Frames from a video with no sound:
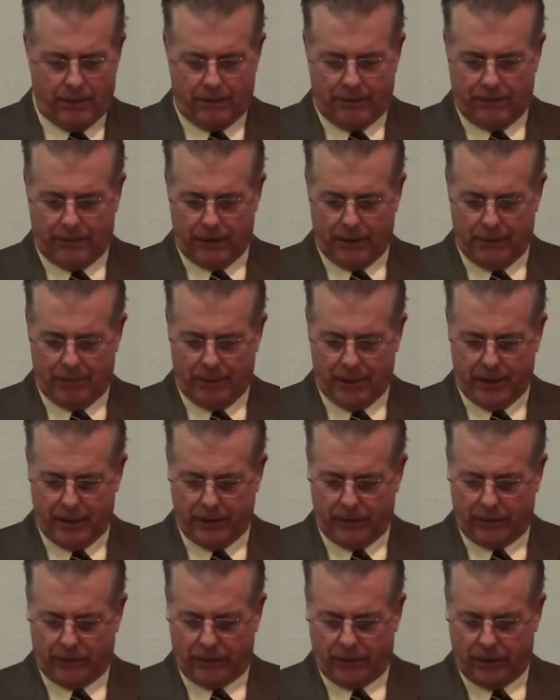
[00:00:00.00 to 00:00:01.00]

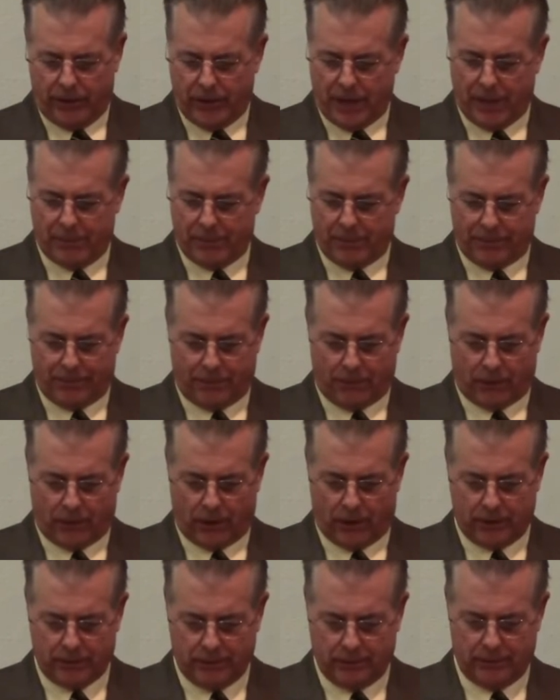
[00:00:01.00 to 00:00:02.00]
Philippians chapter
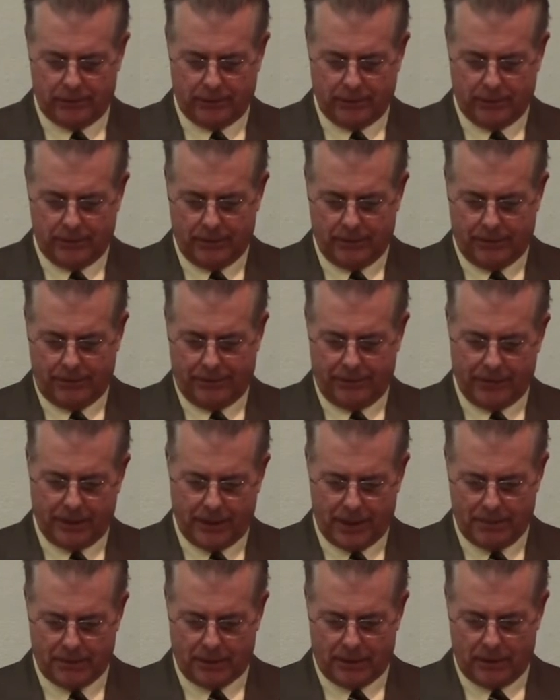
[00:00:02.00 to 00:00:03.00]
4,
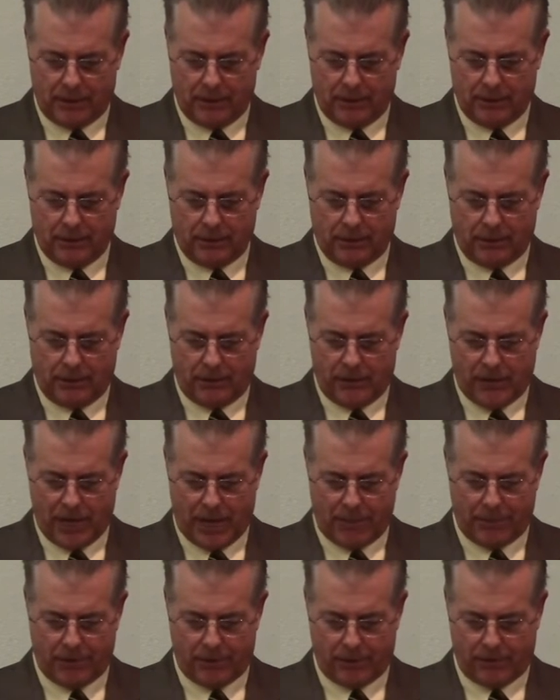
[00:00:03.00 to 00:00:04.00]
phenomenal
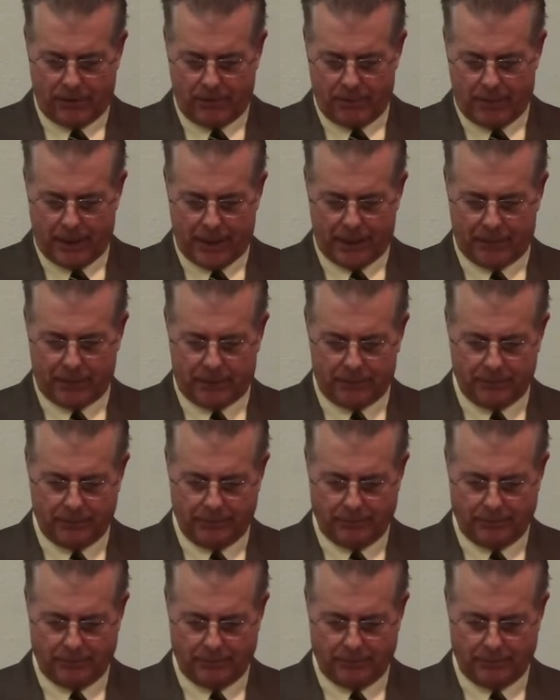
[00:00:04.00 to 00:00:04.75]
chapter of the Bible.